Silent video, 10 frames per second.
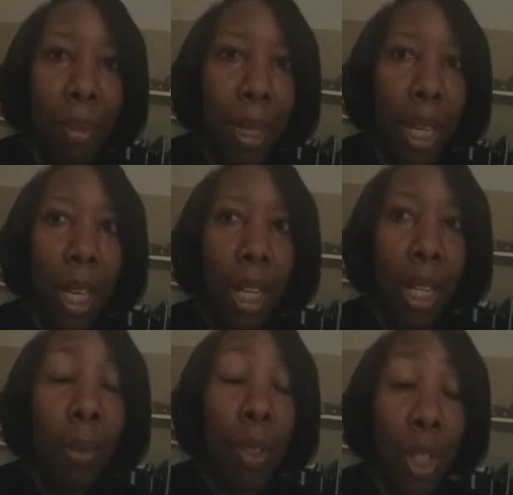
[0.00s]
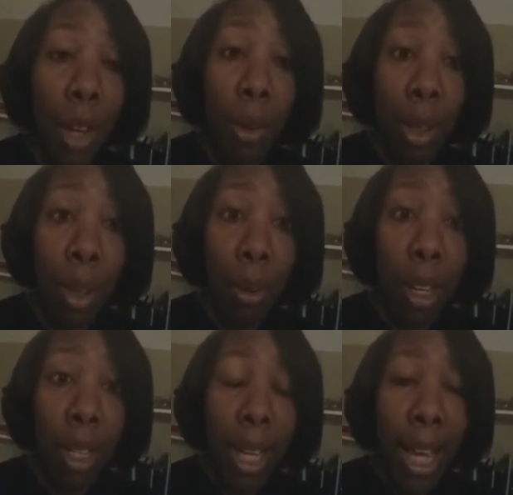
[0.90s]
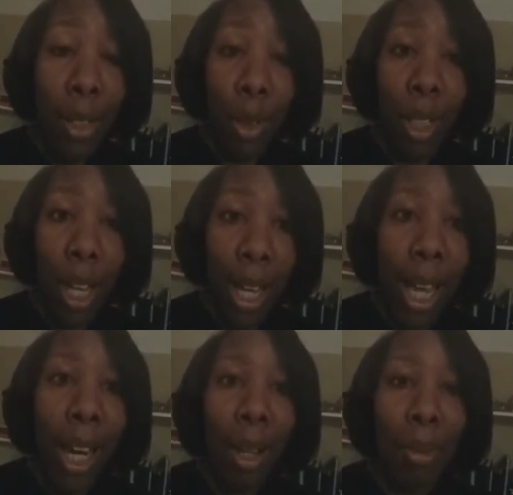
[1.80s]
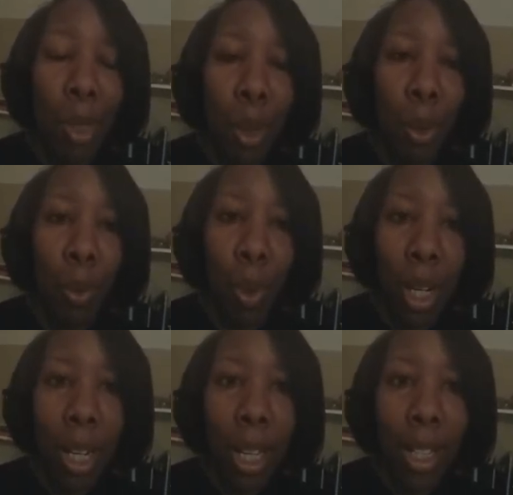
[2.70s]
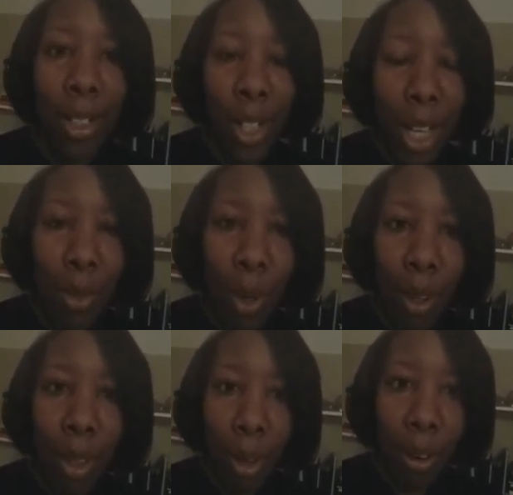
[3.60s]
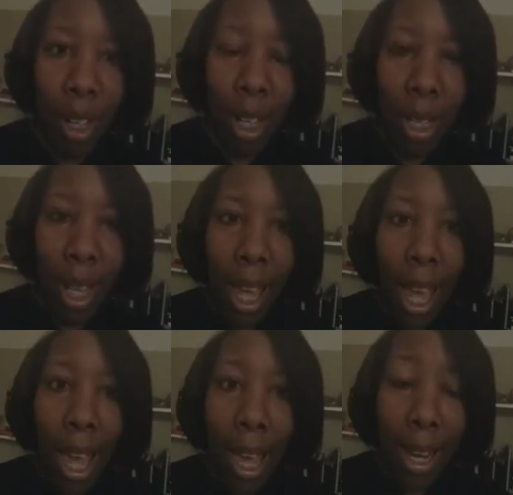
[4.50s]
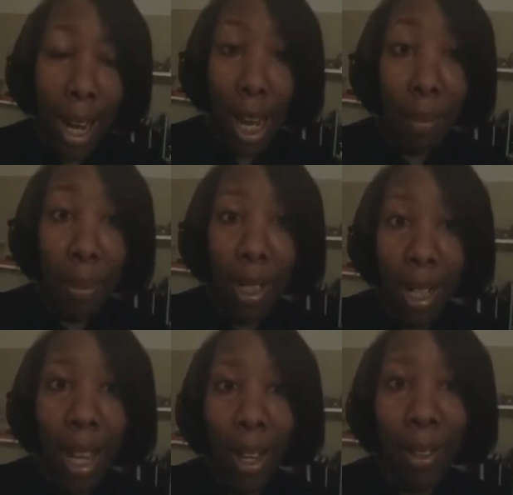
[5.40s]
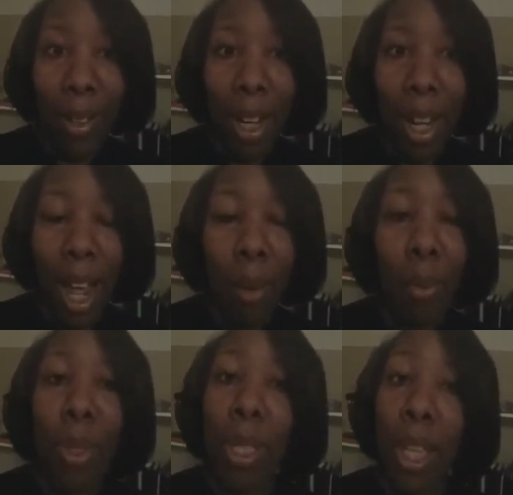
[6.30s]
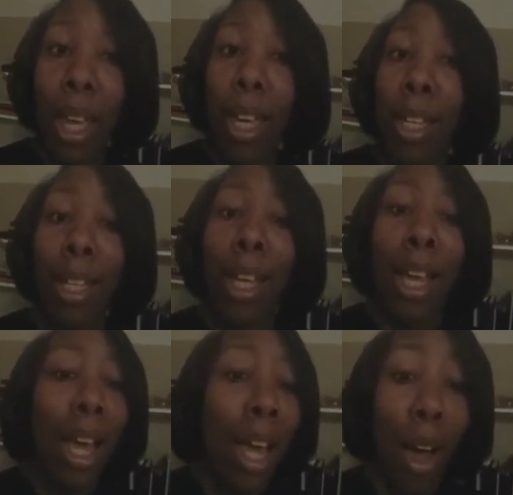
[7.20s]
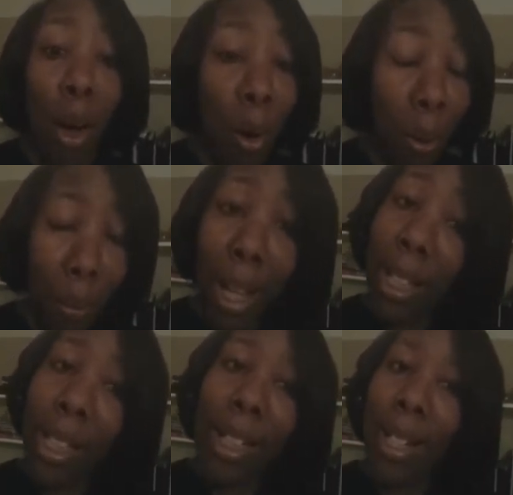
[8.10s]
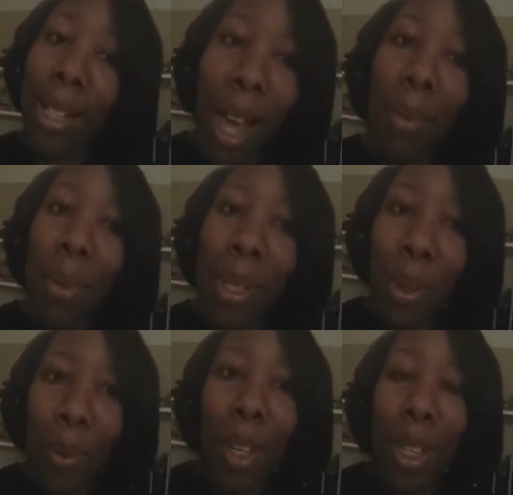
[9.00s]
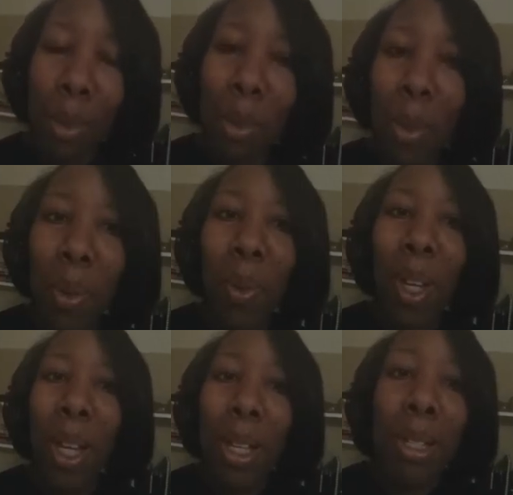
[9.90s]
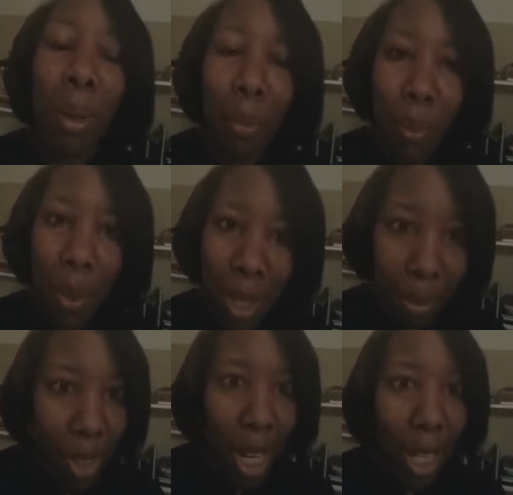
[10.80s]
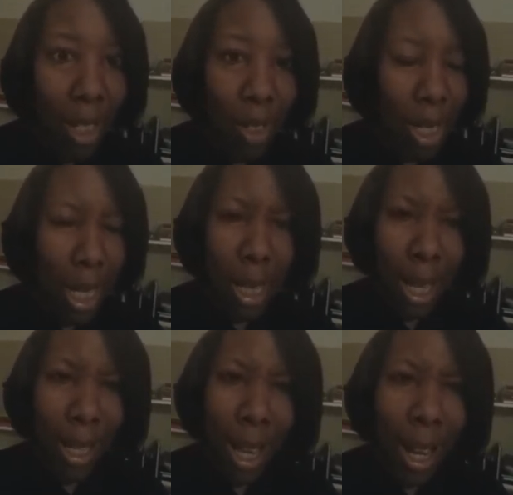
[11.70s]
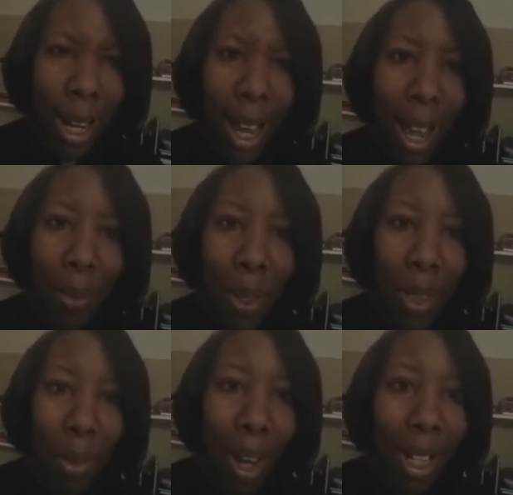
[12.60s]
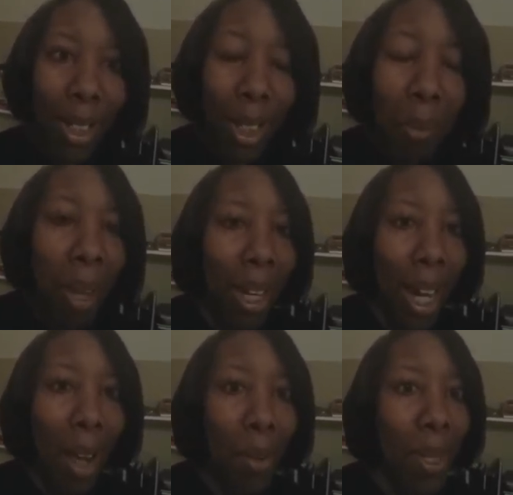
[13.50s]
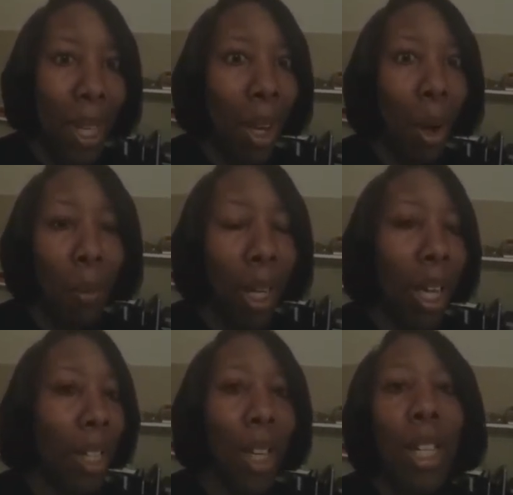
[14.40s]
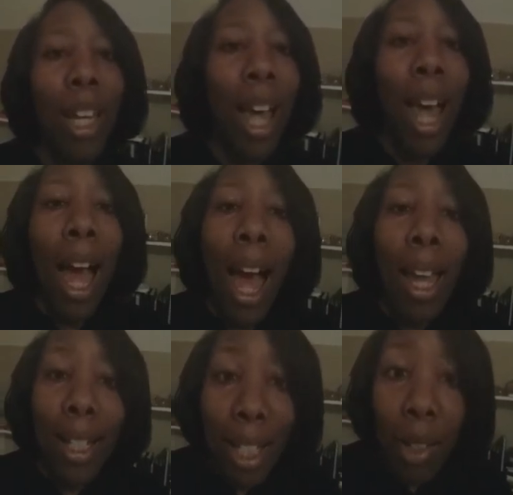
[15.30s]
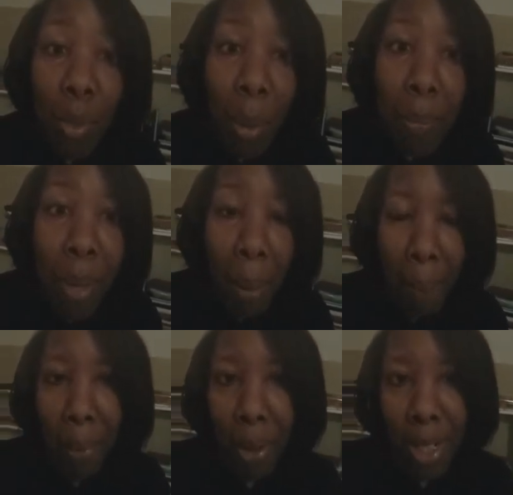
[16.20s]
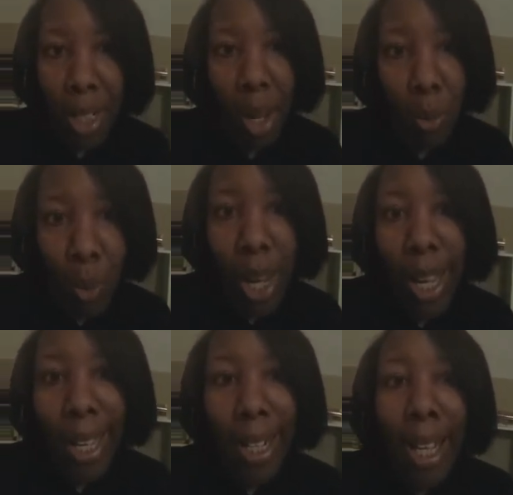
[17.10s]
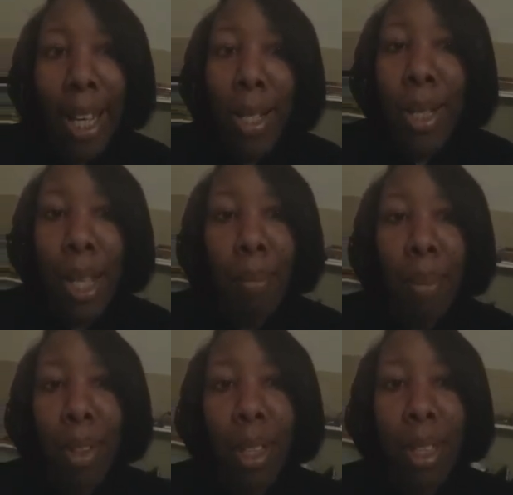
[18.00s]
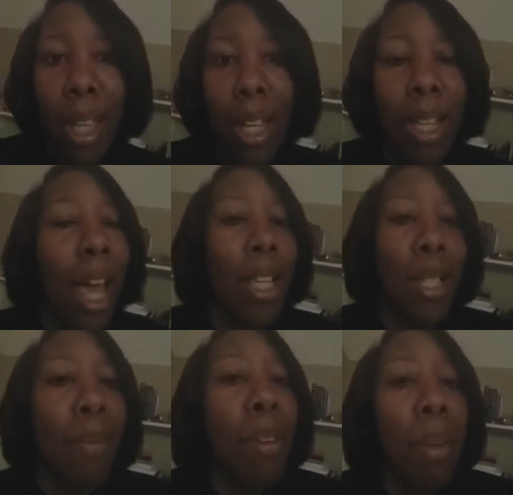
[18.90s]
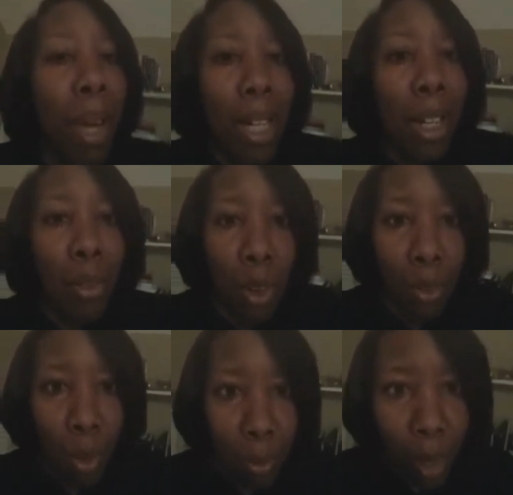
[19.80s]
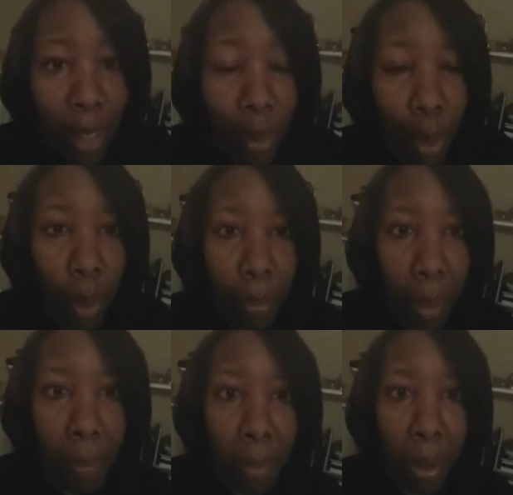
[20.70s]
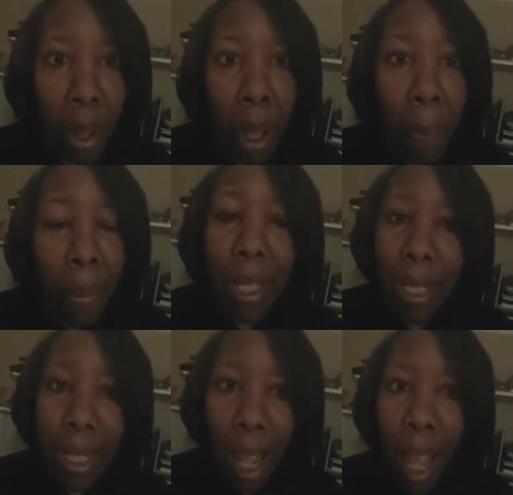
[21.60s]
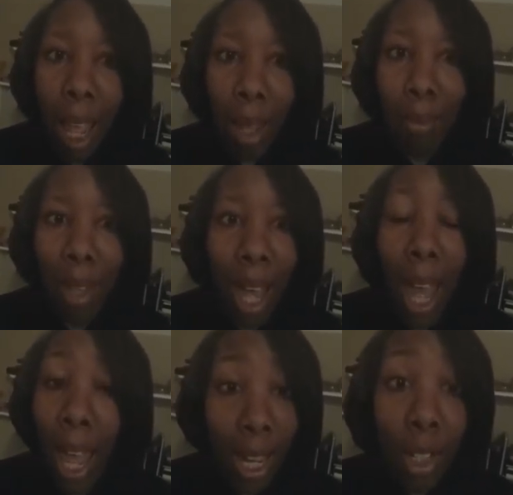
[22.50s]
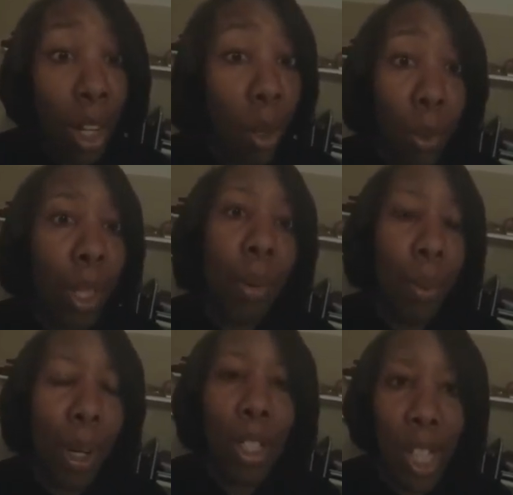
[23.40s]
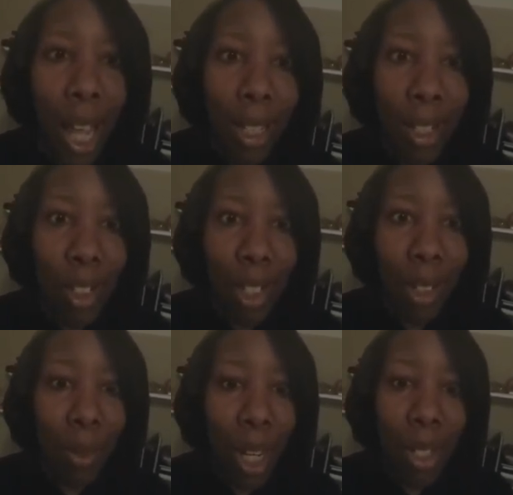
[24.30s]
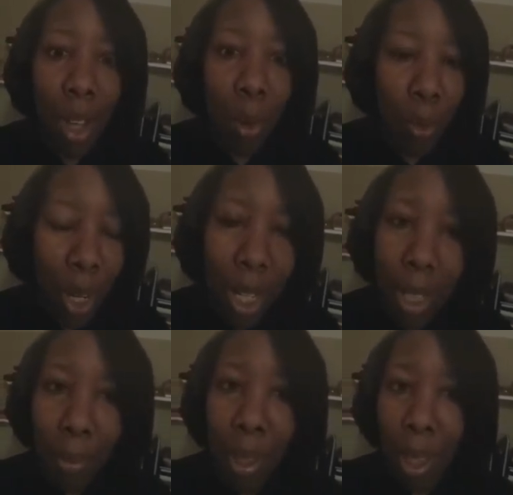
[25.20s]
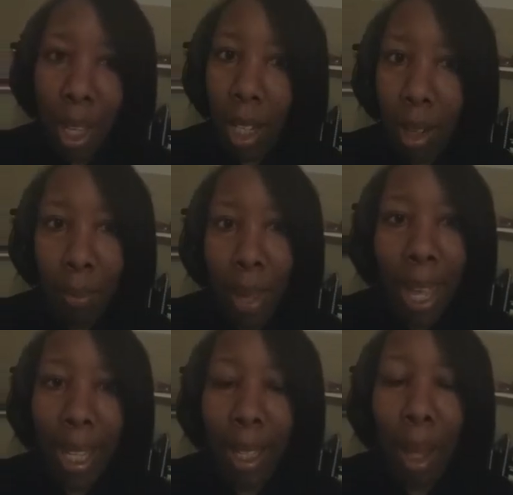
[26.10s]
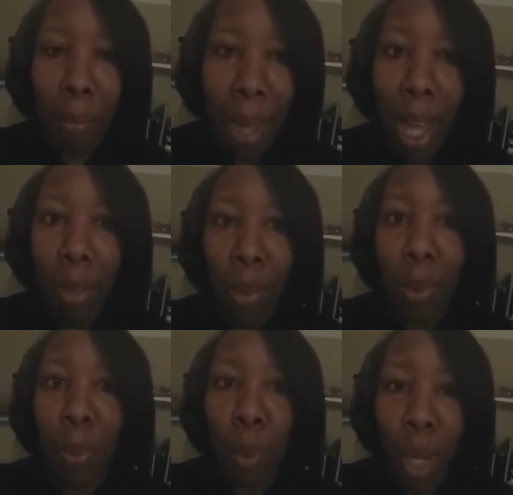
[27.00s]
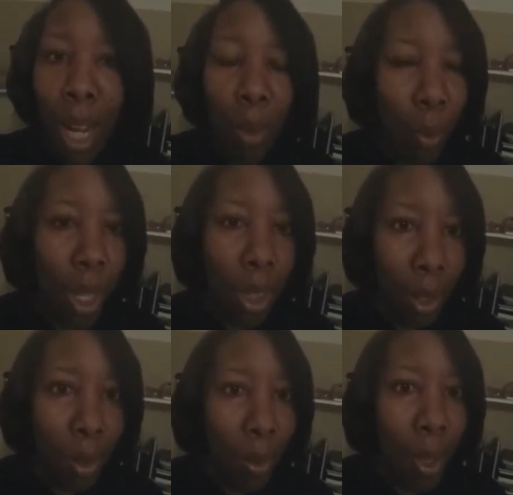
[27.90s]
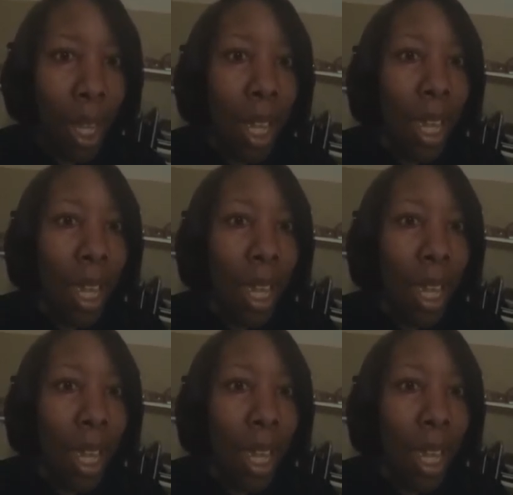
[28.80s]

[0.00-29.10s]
the end. It was January 30th, actually. I got up to reading January 30th, and I had to put it down. I was like, oh my goodness, I was going through some some challenges and thank god I, I went through i can look back now and say oh my gosh i, I didn't remember until i read some of the things I, some of them i didn't re even remember but at the time i know they were a challenge and when i started reading them and thinking back about what i went through